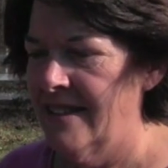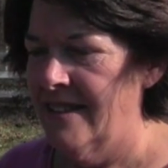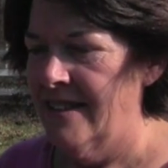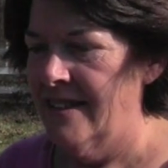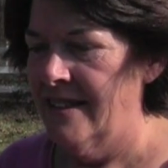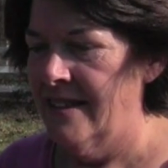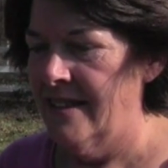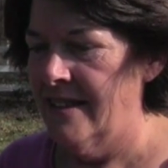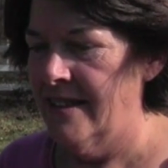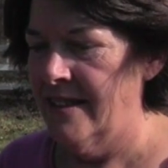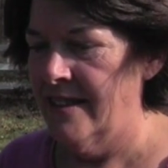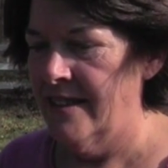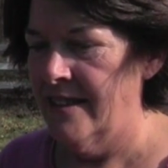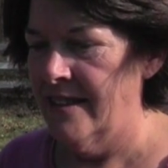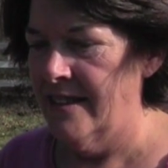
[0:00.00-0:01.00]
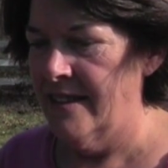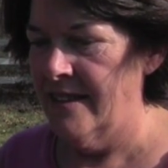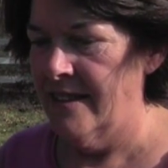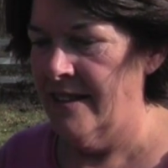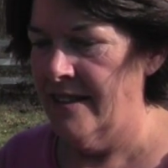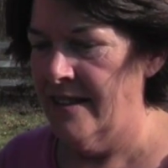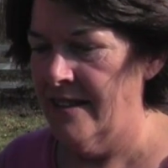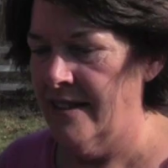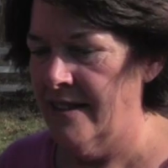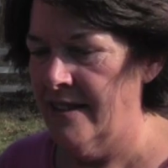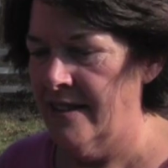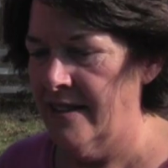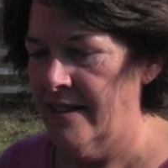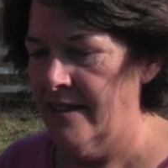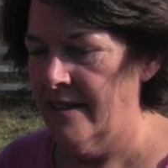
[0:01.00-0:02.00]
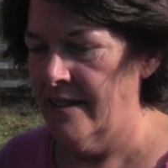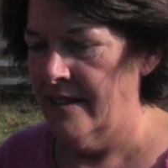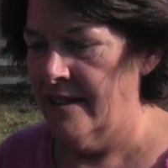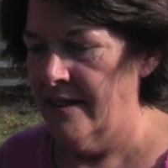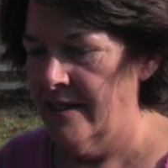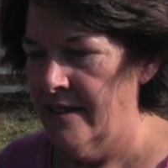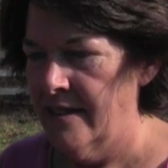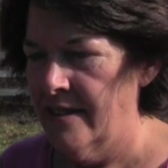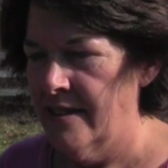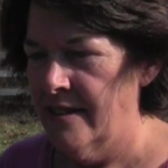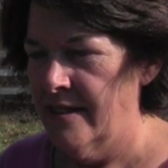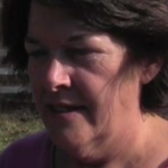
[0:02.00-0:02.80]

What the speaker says: The person shown says nothing.